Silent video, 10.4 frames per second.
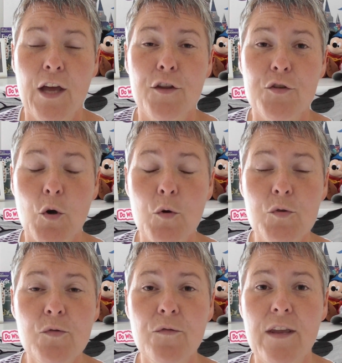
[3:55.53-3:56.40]
There's
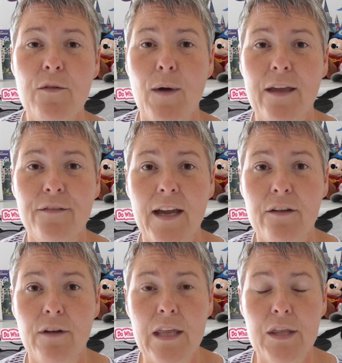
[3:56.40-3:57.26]
also free
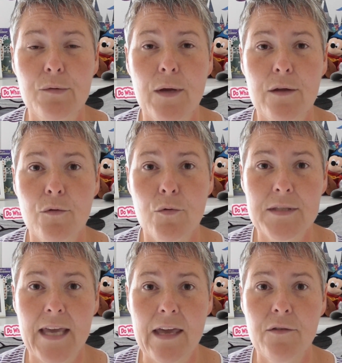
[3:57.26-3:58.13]
Wi-Fi right throughout the
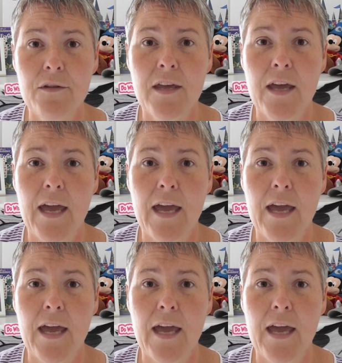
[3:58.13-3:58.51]
hotel,